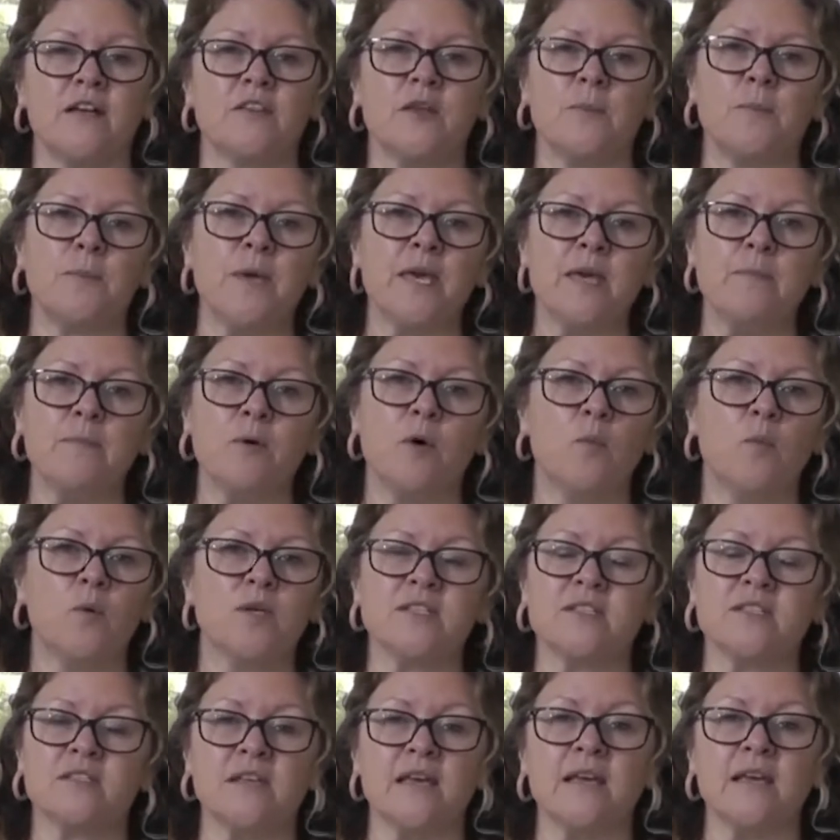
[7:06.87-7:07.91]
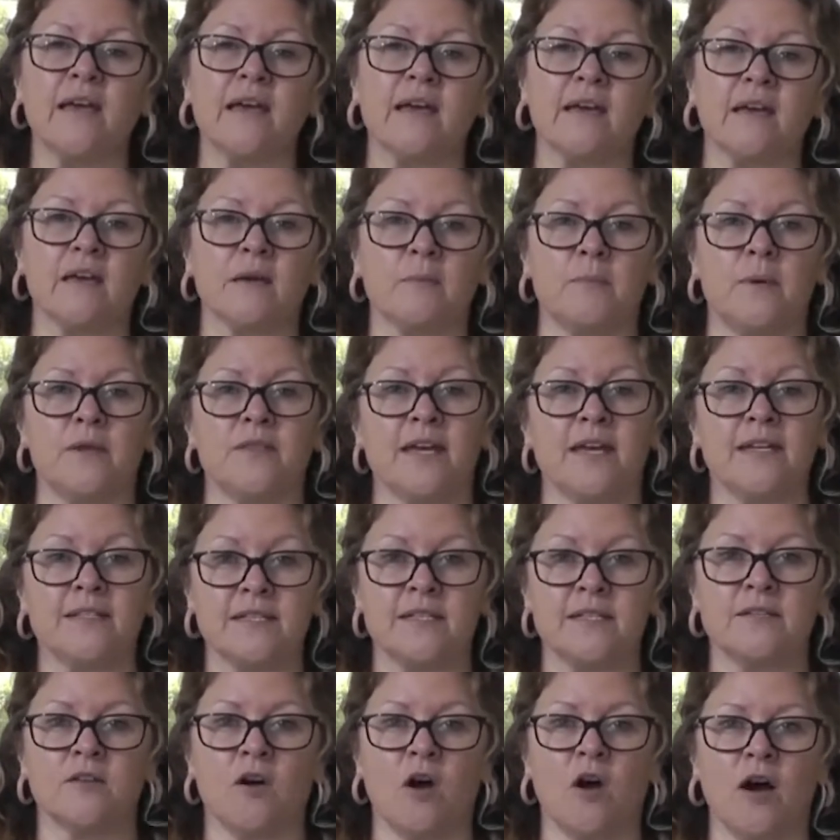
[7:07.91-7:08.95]
the people were seeing, but they
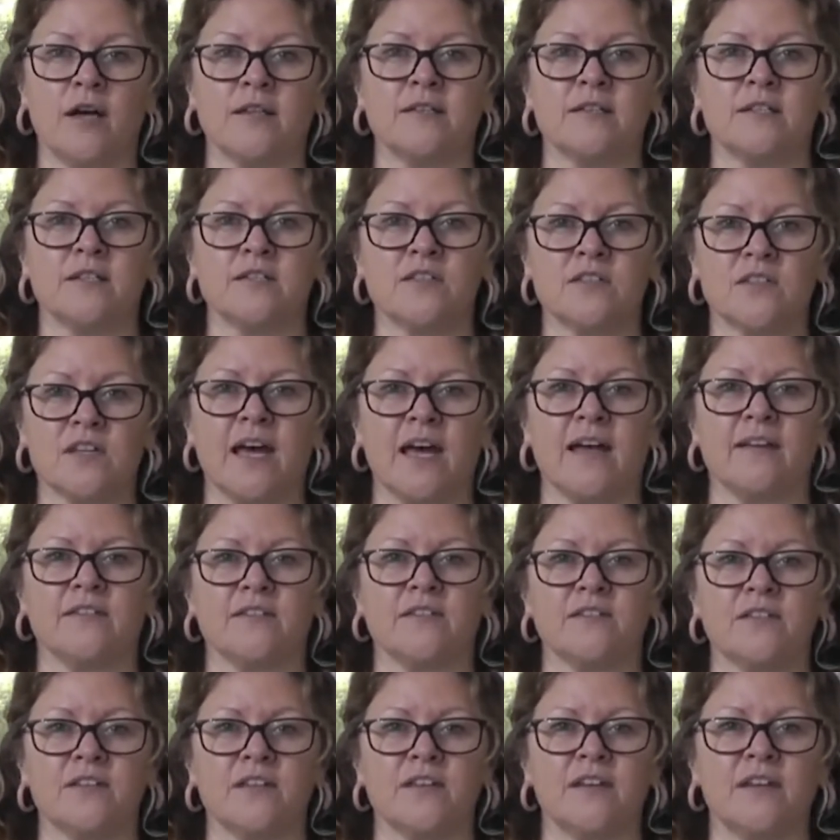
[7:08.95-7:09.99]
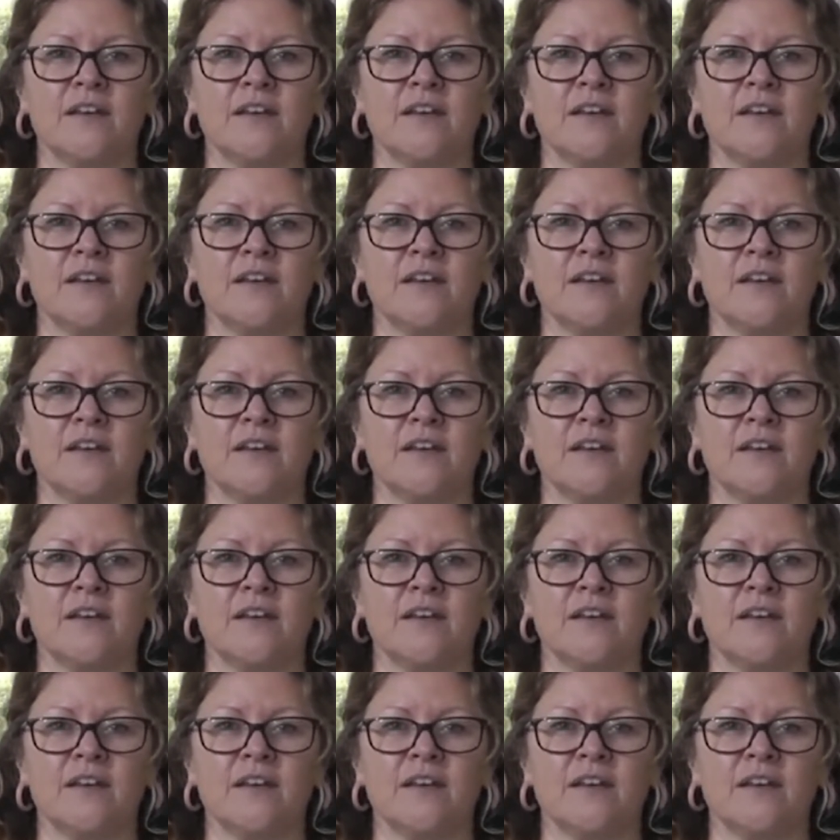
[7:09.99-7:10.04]
did not understand.